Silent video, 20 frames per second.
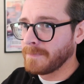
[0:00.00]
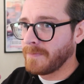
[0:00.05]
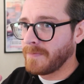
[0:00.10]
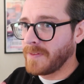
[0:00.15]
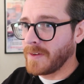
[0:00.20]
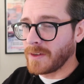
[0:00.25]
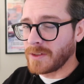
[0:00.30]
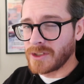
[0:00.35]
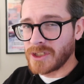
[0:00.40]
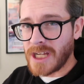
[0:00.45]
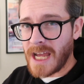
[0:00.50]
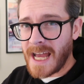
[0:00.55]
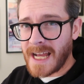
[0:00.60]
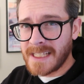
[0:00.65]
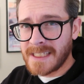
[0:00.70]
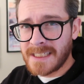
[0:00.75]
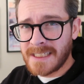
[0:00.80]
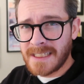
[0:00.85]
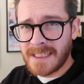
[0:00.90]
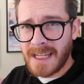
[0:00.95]
Phil
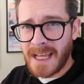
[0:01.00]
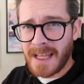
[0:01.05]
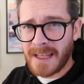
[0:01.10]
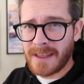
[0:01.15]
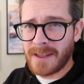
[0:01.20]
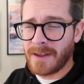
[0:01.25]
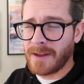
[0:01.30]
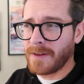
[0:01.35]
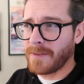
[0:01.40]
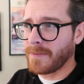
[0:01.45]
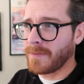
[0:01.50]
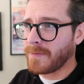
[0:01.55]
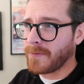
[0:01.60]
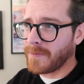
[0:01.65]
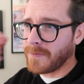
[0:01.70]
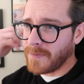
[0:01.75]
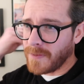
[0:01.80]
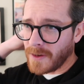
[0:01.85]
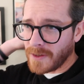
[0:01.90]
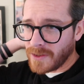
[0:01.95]
Jackson and the
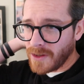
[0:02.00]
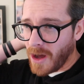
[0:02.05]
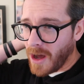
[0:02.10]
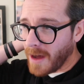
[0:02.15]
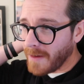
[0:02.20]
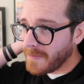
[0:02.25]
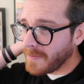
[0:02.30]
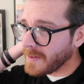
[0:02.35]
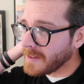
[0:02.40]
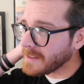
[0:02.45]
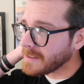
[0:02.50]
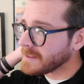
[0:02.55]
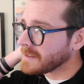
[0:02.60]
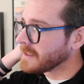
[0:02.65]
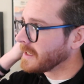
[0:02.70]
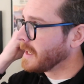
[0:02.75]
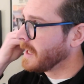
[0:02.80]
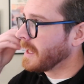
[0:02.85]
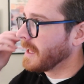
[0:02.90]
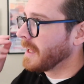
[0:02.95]
front
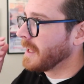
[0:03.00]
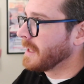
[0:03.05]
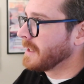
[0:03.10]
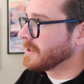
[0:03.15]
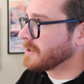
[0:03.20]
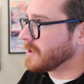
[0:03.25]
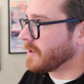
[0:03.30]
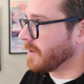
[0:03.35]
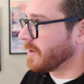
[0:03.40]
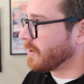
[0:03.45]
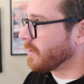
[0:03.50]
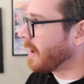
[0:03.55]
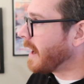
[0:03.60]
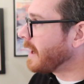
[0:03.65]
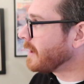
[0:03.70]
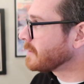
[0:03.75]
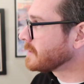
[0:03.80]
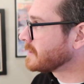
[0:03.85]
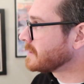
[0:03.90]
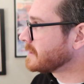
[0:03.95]
office, Jerry
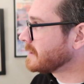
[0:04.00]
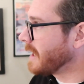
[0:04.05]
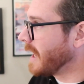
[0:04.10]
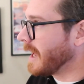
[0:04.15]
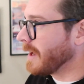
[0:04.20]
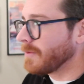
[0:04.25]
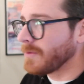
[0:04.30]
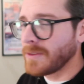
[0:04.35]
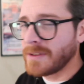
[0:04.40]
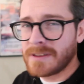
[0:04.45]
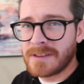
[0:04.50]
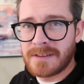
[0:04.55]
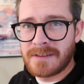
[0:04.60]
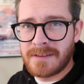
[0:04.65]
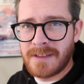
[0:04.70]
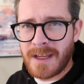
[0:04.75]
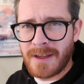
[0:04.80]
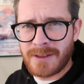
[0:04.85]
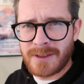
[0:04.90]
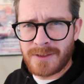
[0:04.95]
Krause.
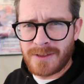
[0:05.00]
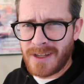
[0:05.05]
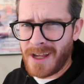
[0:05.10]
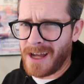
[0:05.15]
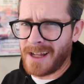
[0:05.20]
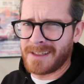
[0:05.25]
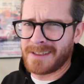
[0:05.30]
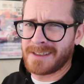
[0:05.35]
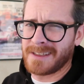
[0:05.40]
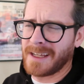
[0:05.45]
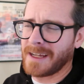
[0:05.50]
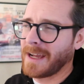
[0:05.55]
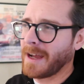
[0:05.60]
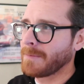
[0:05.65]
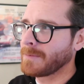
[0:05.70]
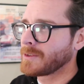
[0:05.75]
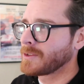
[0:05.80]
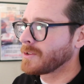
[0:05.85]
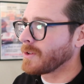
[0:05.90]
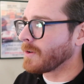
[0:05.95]
It's nuts. Like,
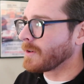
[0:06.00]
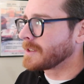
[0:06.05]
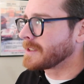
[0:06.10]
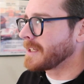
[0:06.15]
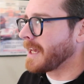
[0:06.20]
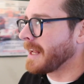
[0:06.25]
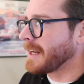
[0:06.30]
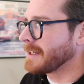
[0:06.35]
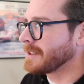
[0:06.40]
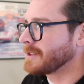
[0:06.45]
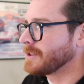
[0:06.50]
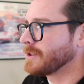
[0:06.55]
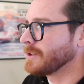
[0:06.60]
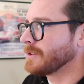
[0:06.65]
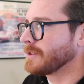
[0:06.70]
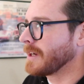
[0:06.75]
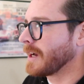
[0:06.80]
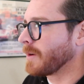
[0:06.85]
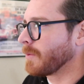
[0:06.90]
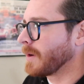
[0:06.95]
I'm so excited
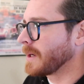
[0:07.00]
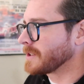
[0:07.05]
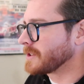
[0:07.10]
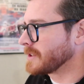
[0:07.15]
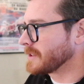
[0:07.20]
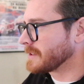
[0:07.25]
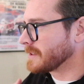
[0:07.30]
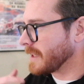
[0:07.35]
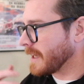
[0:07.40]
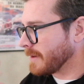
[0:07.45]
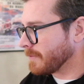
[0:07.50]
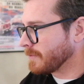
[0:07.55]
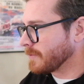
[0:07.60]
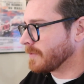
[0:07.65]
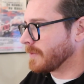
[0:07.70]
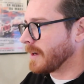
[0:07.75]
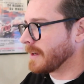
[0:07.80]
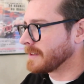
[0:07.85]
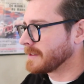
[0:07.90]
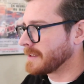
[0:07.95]
to kind of watch this. Like
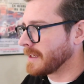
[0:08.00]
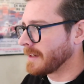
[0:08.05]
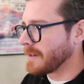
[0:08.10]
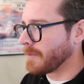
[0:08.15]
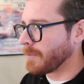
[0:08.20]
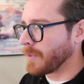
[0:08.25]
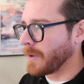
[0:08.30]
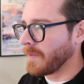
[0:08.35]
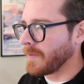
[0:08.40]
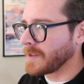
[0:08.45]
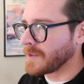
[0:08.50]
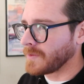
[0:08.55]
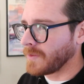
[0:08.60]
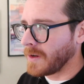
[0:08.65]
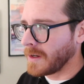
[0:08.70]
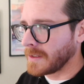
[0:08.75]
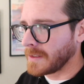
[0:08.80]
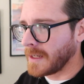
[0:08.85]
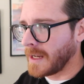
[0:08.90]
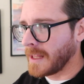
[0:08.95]
I said in the previous
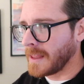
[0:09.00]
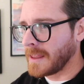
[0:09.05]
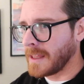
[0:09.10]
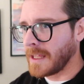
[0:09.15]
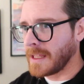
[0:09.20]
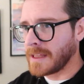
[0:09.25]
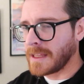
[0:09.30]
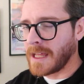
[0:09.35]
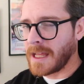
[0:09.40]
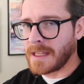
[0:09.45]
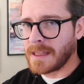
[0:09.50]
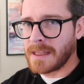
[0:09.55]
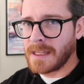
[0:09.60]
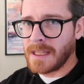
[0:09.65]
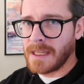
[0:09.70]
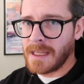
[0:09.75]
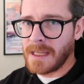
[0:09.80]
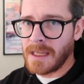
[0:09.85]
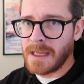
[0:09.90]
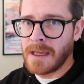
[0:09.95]
vlog that I think that
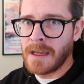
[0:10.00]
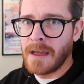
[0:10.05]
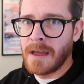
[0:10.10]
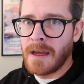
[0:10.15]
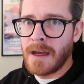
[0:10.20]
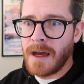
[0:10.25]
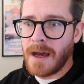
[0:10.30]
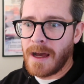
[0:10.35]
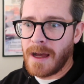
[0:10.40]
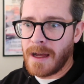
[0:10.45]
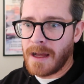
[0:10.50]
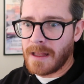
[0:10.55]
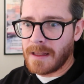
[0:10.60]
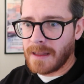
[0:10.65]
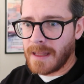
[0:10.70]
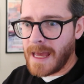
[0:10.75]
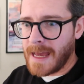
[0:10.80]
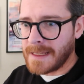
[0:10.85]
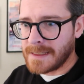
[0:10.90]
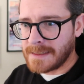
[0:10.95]
the
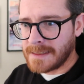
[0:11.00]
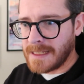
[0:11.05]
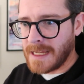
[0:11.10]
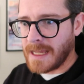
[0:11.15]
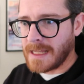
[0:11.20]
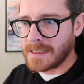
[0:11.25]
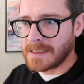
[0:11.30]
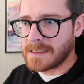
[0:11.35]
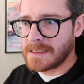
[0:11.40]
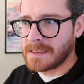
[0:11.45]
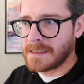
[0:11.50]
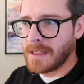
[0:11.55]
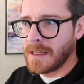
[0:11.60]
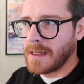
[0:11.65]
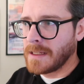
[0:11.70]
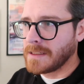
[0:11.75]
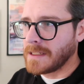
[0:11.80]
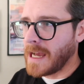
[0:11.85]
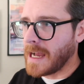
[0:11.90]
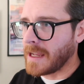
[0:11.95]
Last Dance
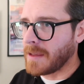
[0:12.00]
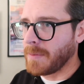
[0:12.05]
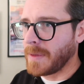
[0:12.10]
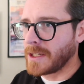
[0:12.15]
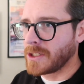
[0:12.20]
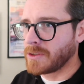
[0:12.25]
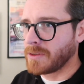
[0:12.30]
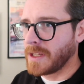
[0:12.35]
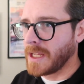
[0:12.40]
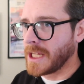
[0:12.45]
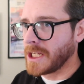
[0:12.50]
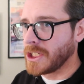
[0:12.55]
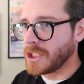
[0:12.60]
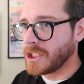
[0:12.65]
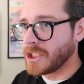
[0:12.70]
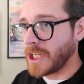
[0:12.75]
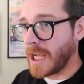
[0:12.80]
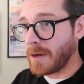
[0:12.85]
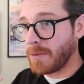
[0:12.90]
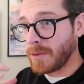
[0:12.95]
documentary
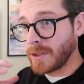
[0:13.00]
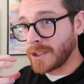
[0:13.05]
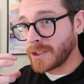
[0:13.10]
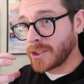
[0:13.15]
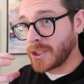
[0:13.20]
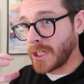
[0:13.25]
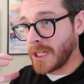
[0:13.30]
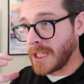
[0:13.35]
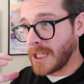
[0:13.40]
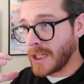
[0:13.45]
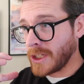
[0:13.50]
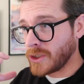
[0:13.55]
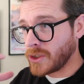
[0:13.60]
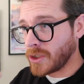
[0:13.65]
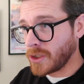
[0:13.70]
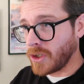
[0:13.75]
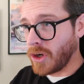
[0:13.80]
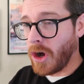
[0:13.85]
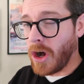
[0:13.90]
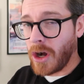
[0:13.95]
in general is gonna get
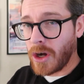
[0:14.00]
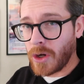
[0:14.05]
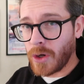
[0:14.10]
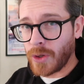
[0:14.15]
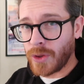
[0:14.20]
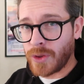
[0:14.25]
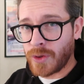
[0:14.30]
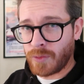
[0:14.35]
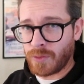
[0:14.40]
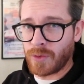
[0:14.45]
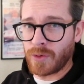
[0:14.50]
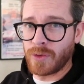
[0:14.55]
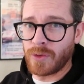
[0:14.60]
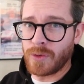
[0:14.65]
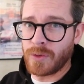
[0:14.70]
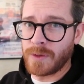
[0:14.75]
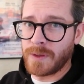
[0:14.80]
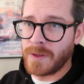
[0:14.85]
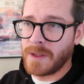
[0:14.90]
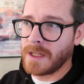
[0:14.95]
Chicago
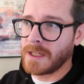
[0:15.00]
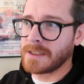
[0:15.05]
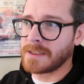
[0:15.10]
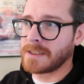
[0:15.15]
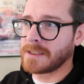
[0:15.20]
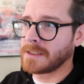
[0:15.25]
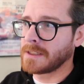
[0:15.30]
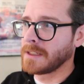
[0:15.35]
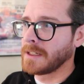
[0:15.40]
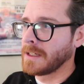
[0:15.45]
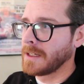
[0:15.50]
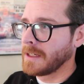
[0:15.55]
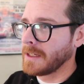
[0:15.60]
through this,